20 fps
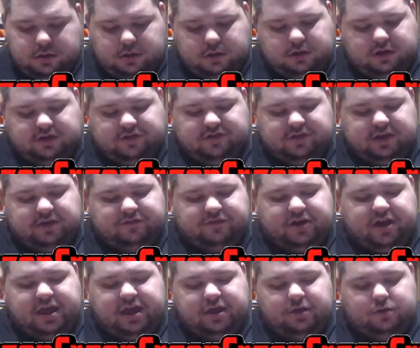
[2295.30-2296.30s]
Because you have your
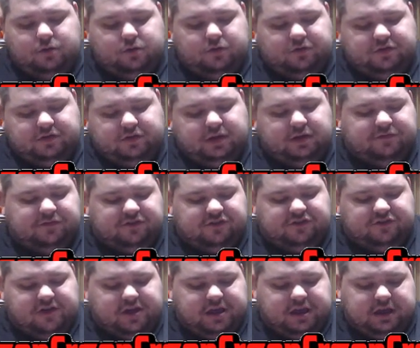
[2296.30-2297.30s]
angles, you have your
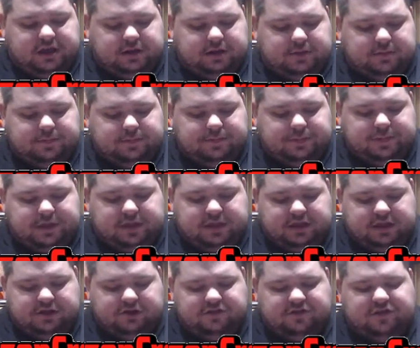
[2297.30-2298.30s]
straight, and
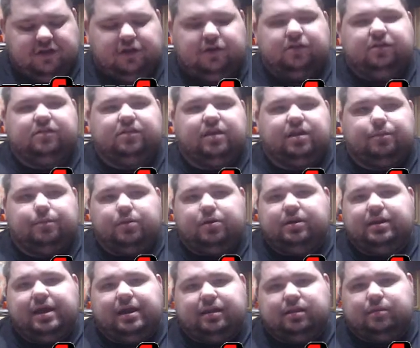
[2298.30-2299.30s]
then your start and select button
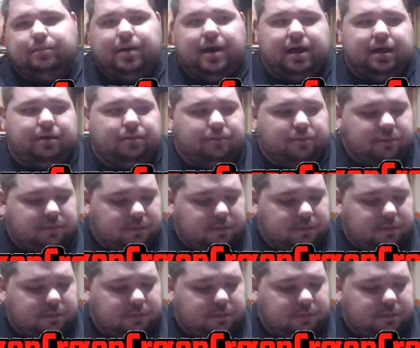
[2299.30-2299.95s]
down at the bottom.